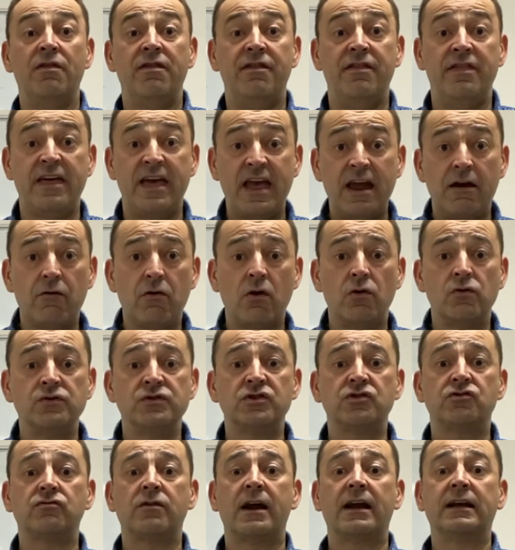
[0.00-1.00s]
their own
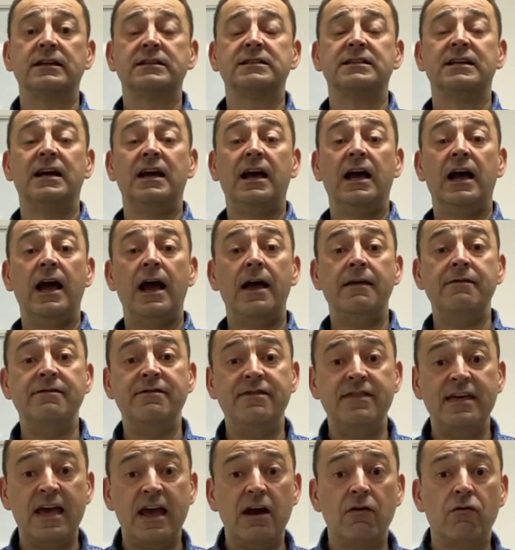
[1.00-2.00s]
strengths and
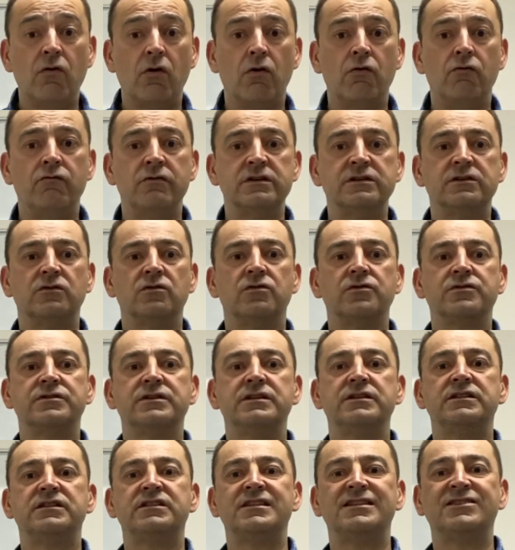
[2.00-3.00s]
their own
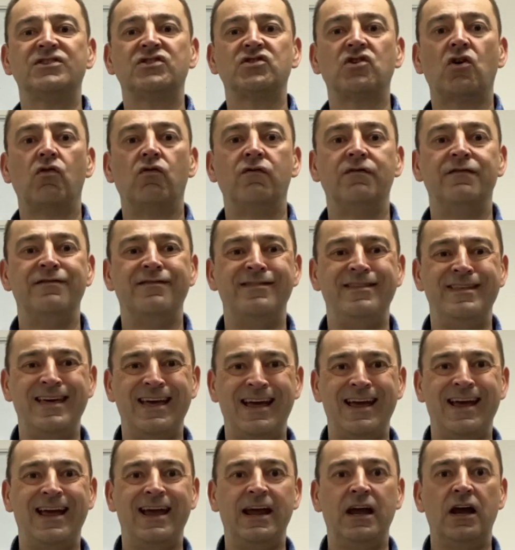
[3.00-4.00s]
resources to solve
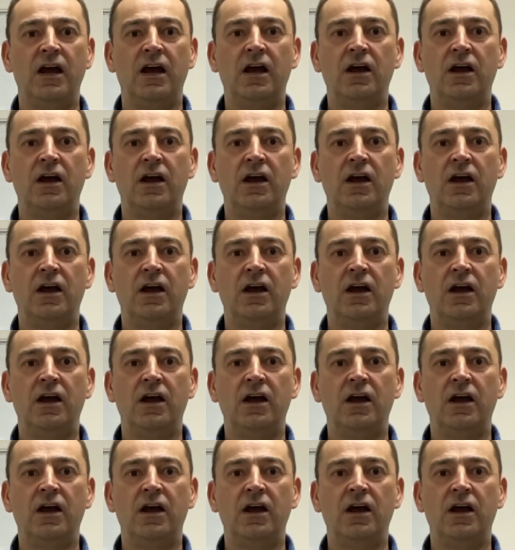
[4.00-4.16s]
their